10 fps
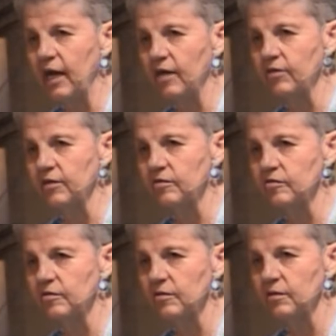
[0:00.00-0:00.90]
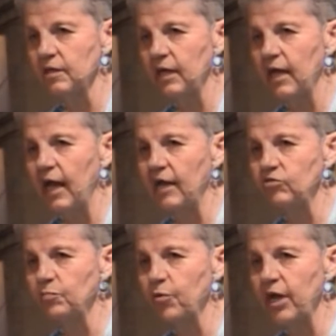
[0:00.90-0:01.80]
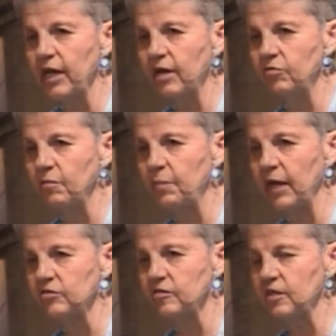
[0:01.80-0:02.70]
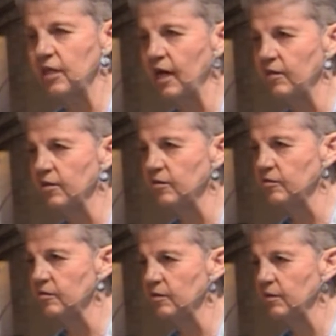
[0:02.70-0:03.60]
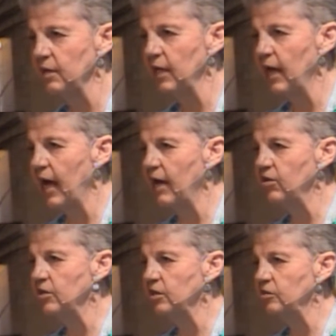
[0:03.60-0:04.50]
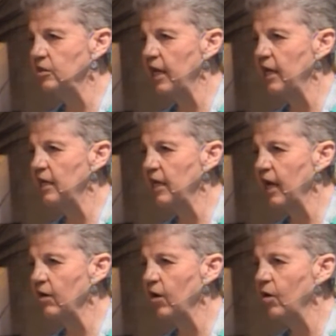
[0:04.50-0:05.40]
others, how to bring out the best in others, how to contain our